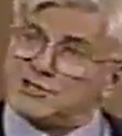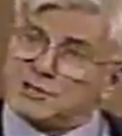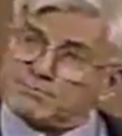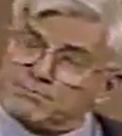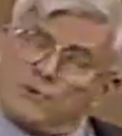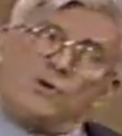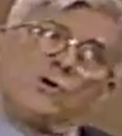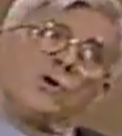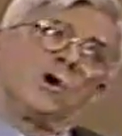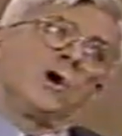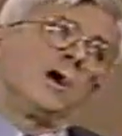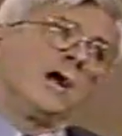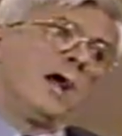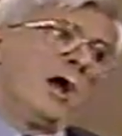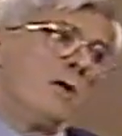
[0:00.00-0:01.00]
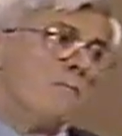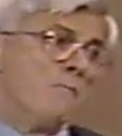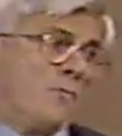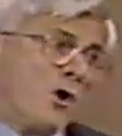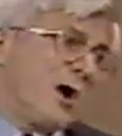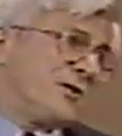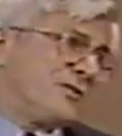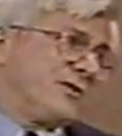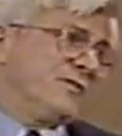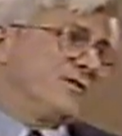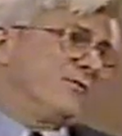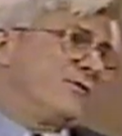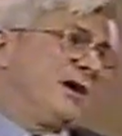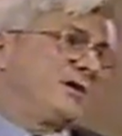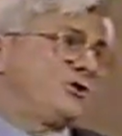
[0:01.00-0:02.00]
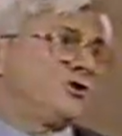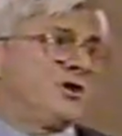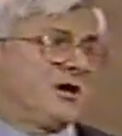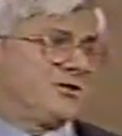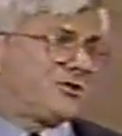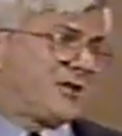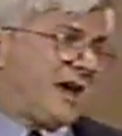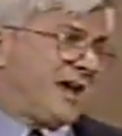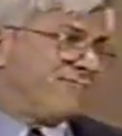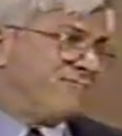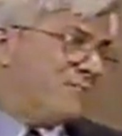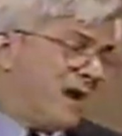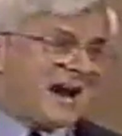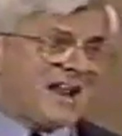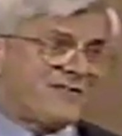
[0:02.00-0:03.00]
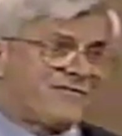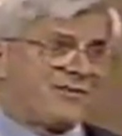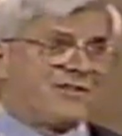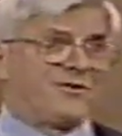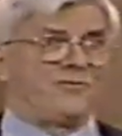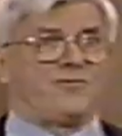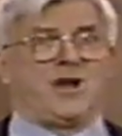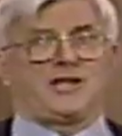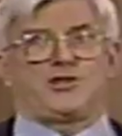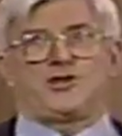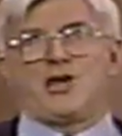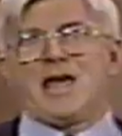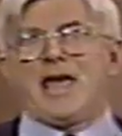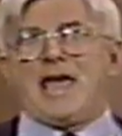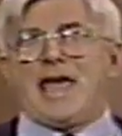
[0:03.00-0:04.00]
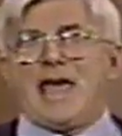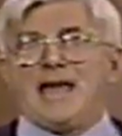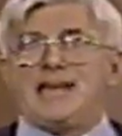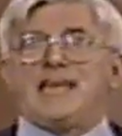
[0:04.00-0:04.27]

the poor more than the rich, save money for the rich, and